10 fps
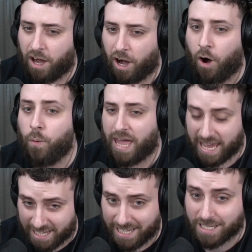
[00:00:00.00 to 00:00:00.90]
Oh, yeah,
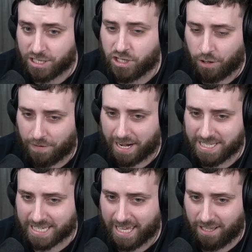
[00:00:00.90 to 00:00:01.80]
he needed to Giovanni
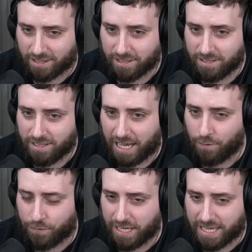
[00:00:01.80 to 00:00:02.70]
to kill. I
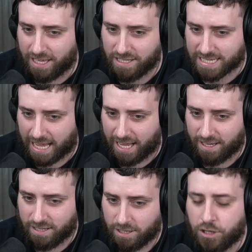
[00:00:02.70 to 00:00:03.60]
don't think he kills there.
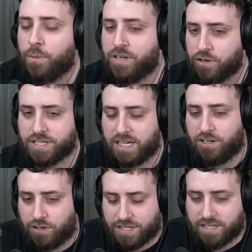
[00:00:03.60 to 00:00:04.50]
No, he does. He
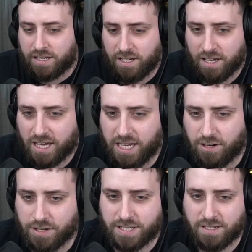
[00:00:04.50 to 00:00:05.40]
does. He
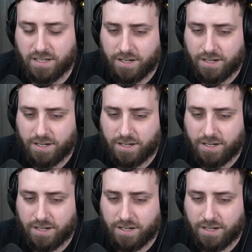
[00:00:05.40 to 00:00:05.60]
does.